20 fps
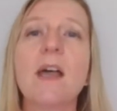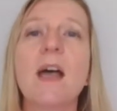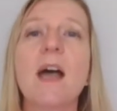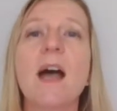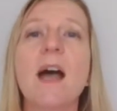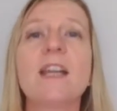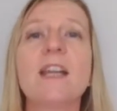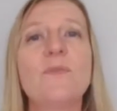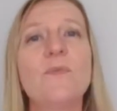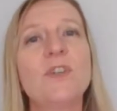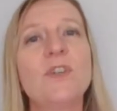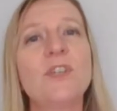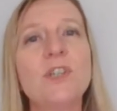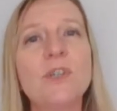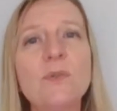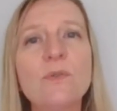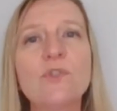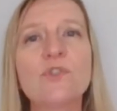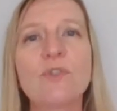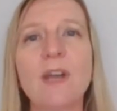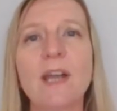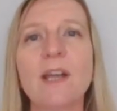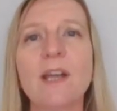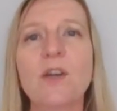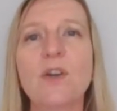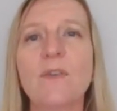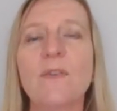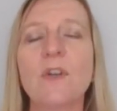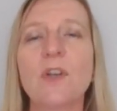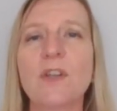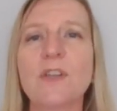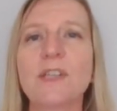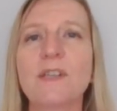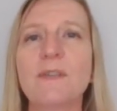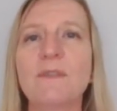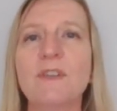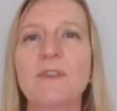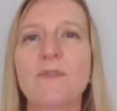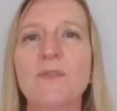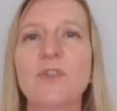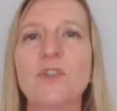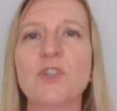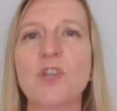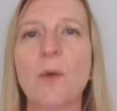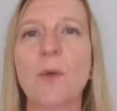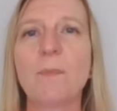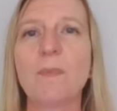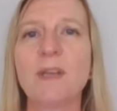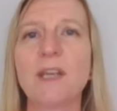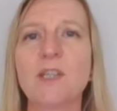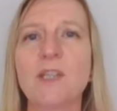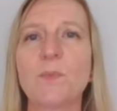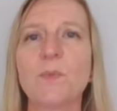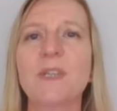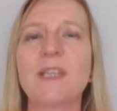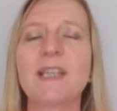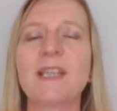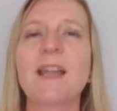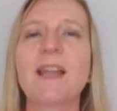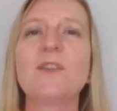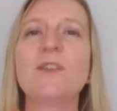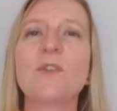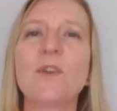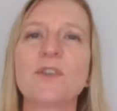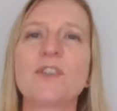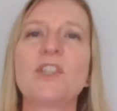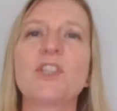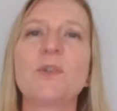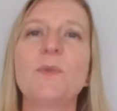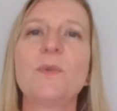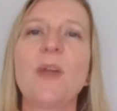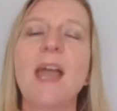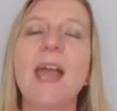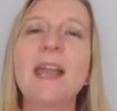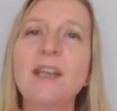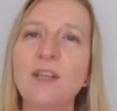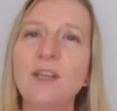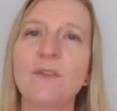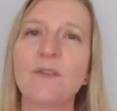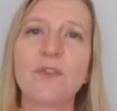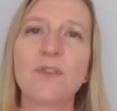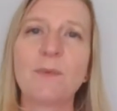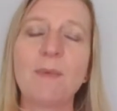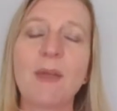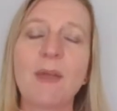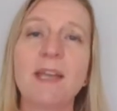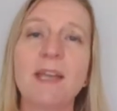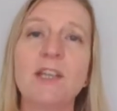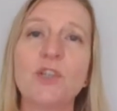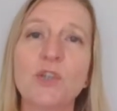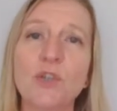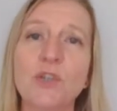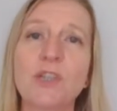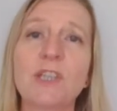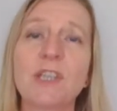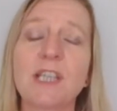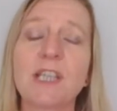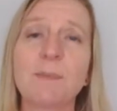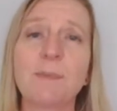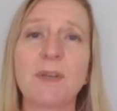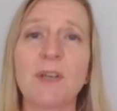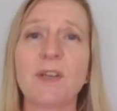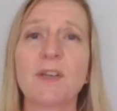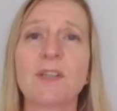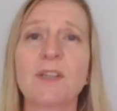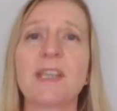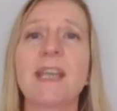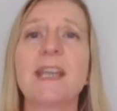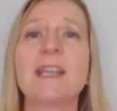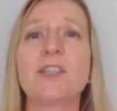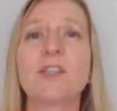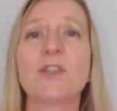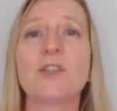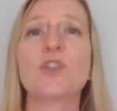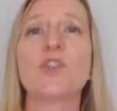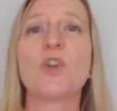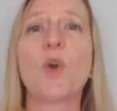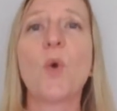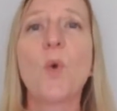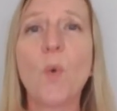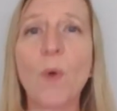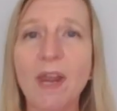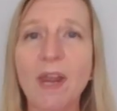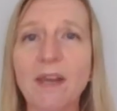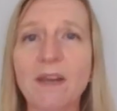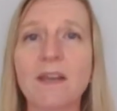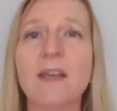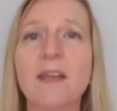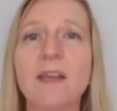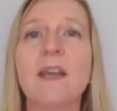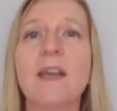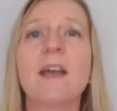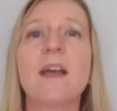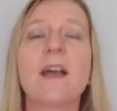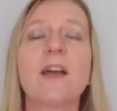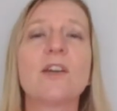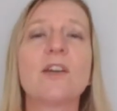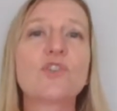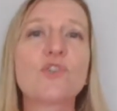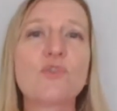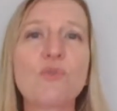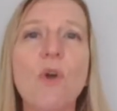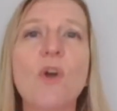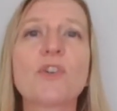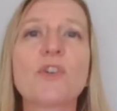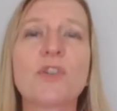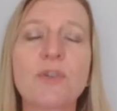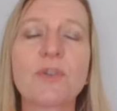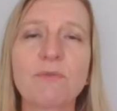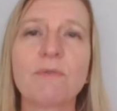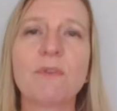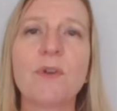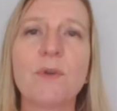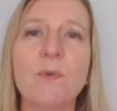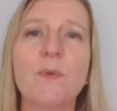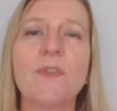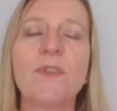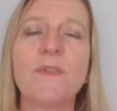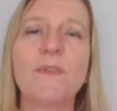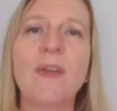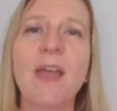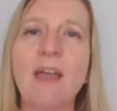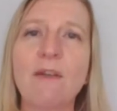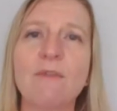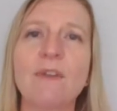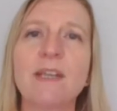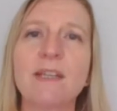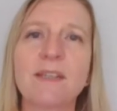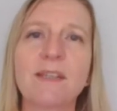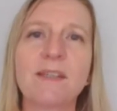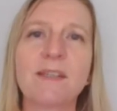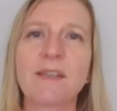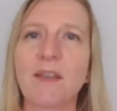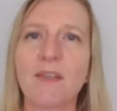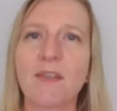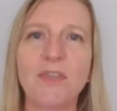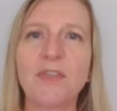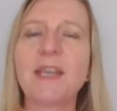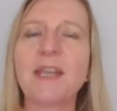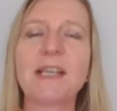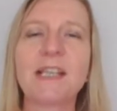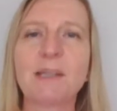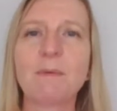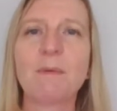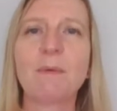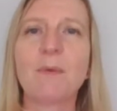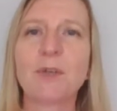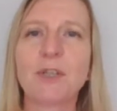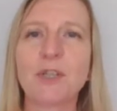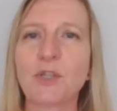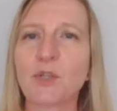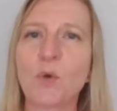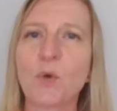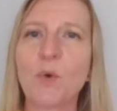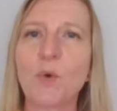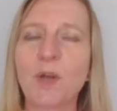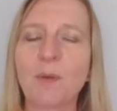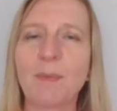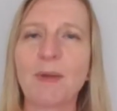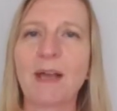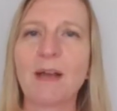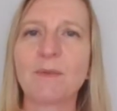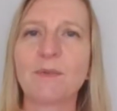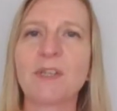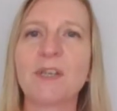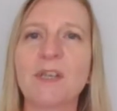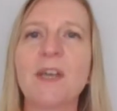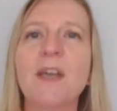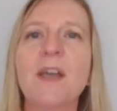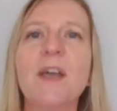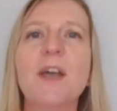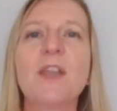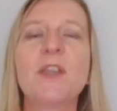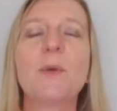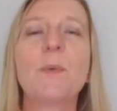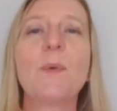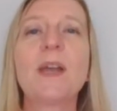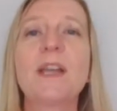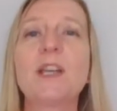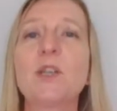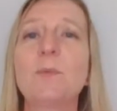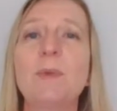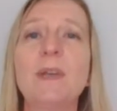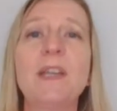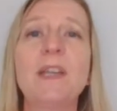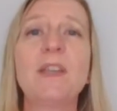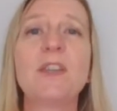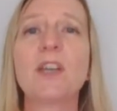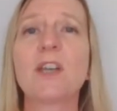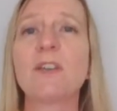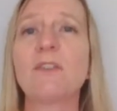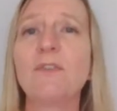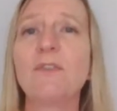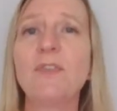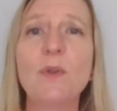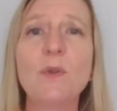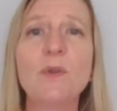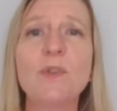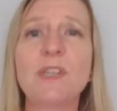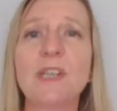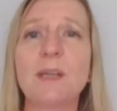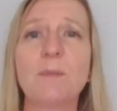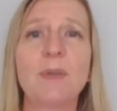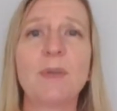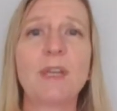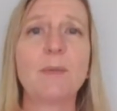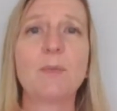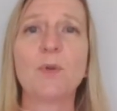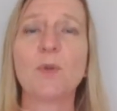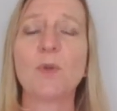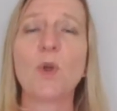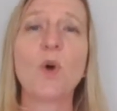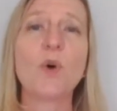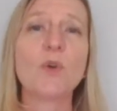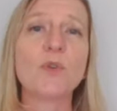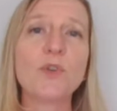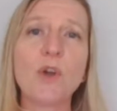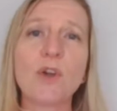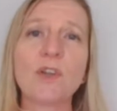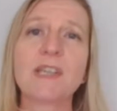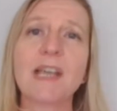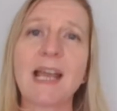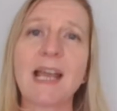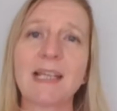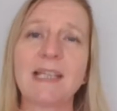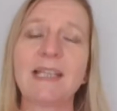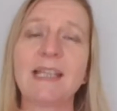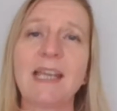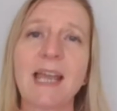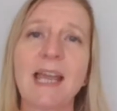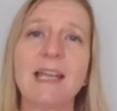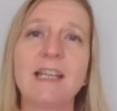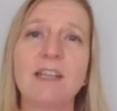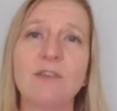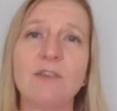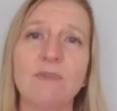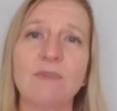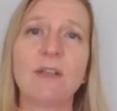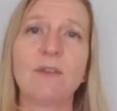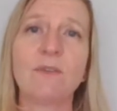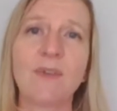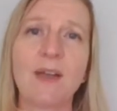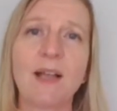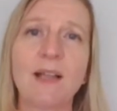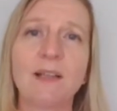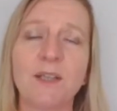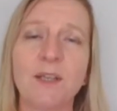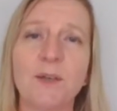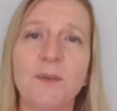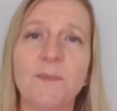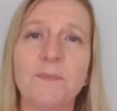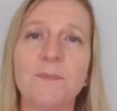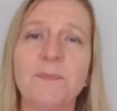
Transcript: And if we do try and cover lots of different topics, we tend not to do any of them any justice because it's such a quick trot through the various things that we want to talk about that we end up either confusing people or not adding any real value.